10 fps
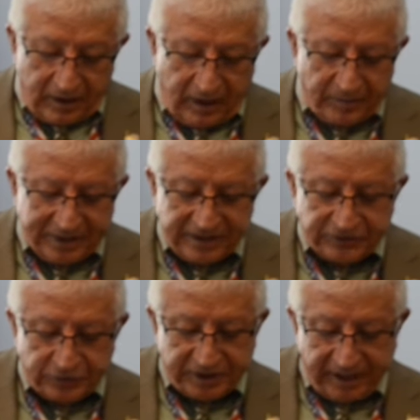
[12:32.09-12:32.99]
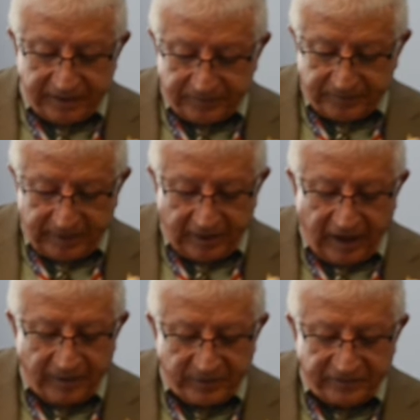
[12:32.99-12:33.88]
I'm pleased to say
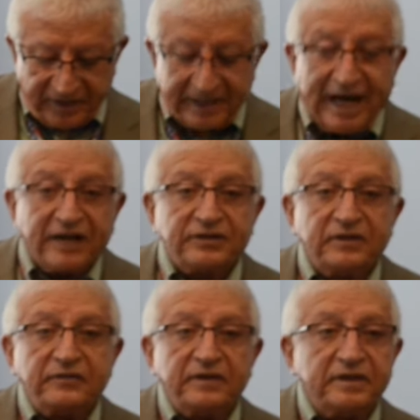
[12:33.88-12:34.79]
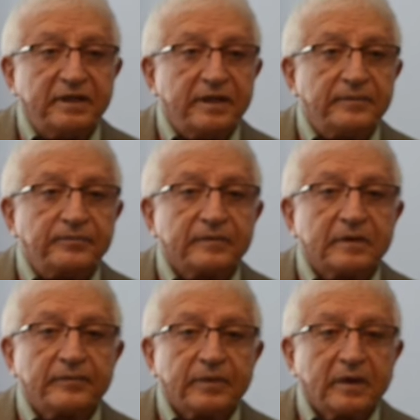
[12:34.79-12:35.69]
I have been very active with the
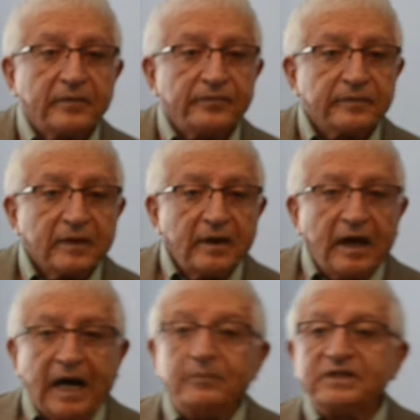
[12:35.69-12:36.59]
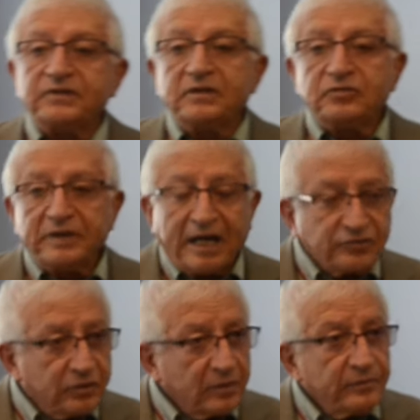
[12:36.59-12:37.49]
Amnesty
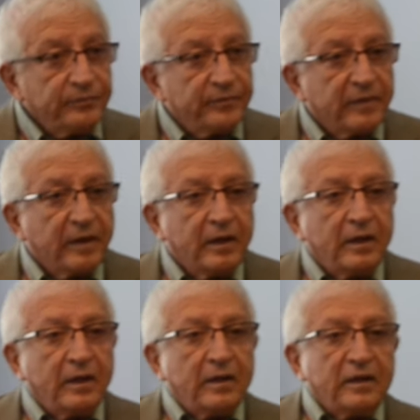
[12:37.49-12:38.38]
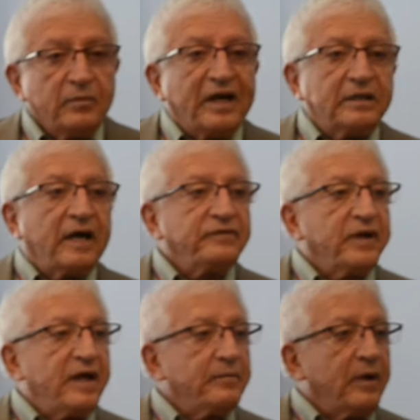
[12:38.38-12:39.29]
International. In my
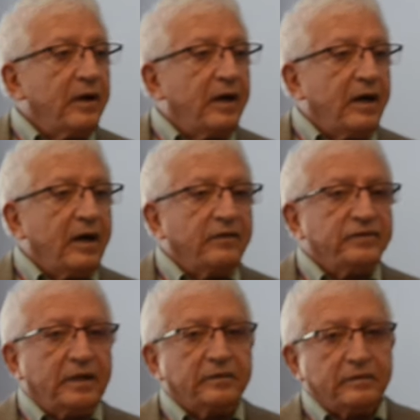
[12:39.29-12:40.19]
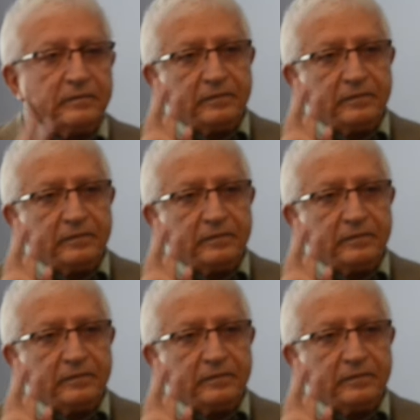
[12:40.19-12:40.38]
lifetime, I've done